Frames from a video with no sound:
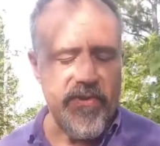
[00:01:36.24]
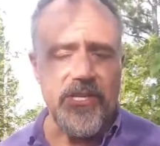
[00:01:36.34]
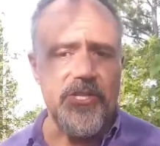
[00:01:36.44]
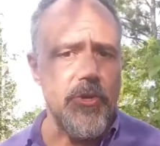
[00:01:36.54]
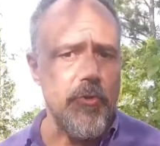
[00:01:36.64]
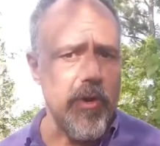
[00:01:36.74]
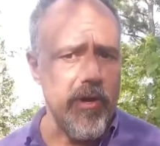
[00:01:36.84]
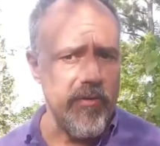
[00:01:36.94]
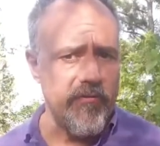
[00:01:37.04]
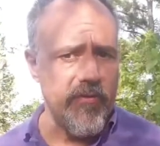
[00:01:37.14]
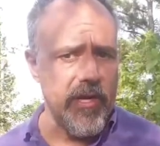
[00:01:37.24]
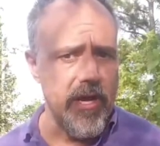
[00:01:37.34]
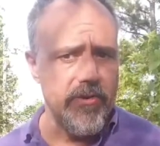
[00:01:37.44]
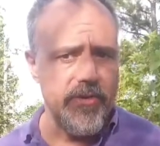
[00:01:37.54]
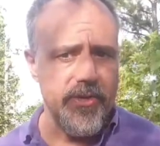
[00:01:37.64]
Fatua
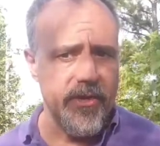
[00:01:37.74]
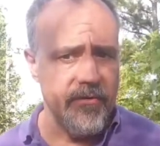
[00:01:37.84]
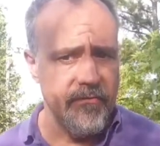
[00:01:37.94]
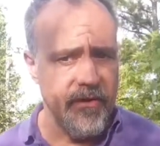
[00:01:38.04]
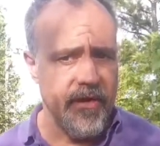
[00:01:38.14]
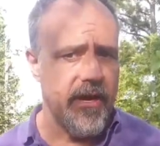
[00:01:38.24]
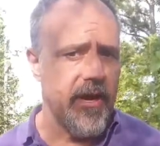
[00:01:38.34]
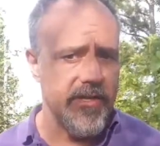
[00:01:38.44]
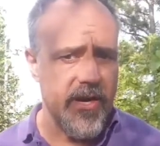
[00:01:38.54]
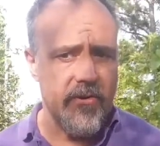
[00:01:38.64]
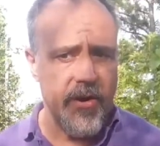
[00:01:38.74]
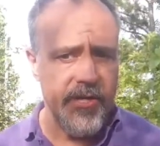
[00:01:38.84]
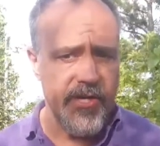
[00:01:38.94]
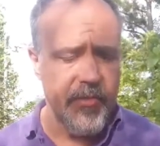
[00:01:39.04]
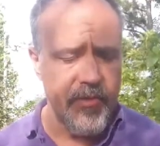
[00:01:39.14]
villosa. And as
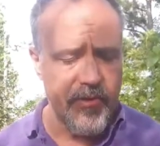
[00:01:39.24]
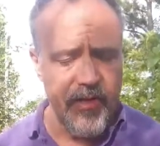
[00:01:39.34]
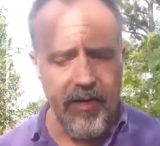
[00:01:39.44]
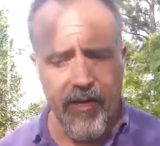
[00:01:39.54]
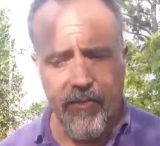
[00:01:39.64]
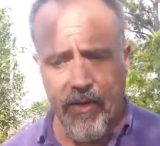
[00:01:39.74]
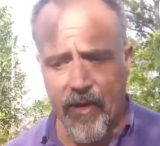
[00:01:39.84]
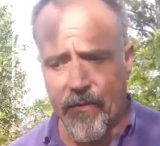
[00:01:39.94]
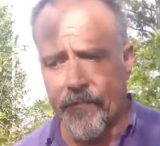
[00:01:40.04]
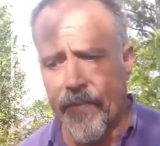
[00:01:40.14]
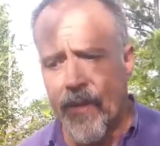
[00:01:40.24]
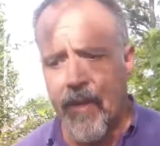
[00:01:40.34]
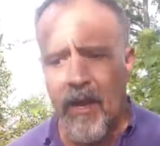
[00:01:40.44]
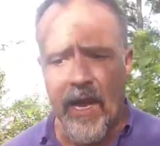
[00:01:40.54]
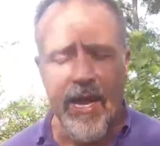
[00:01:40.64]
always, I'll put that name in there.
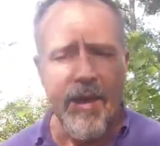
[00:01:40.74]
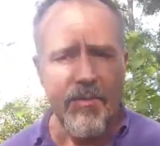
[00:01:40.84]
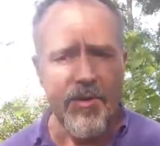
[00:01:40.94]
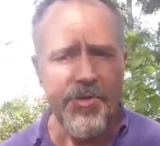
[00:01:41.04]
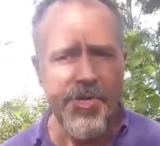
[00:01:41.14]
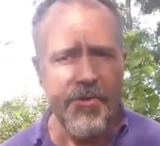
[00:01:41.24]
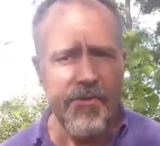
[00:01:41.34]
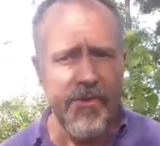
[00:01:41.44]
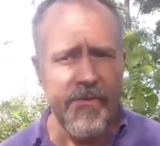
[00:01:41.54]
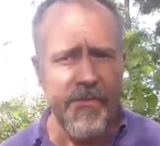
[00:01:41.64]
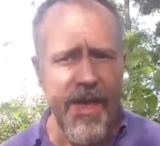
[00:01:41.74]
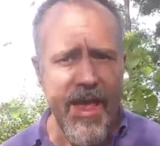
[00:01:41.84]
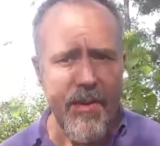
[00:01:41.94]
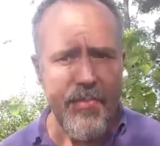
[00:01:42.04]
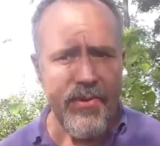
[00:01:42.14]
And I'm going to show you the
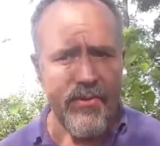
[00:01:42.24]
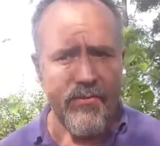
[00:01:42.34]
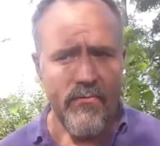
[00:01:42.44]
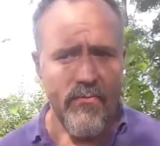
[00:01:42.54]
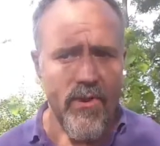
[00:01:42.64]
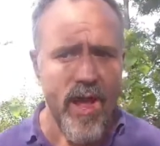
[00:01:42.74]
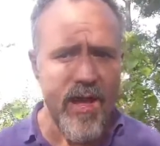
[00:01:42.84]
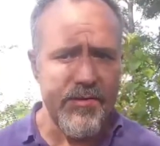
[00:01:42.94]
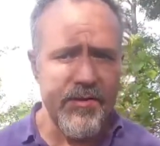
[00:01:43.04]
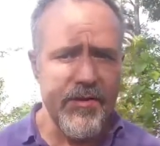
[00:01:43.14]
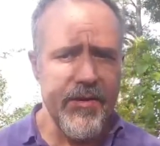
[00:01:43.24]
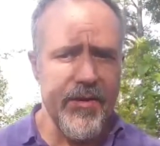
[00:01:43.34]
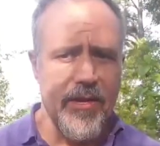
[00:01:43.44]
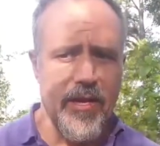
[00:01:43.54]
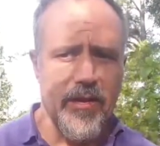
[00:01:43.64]
map right
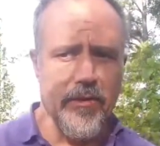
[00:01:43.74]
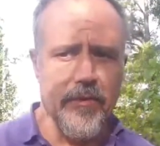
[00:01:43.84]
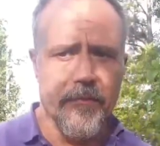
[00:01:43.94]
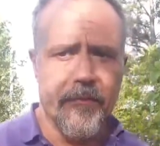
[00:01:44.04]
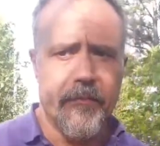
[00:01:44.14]
here.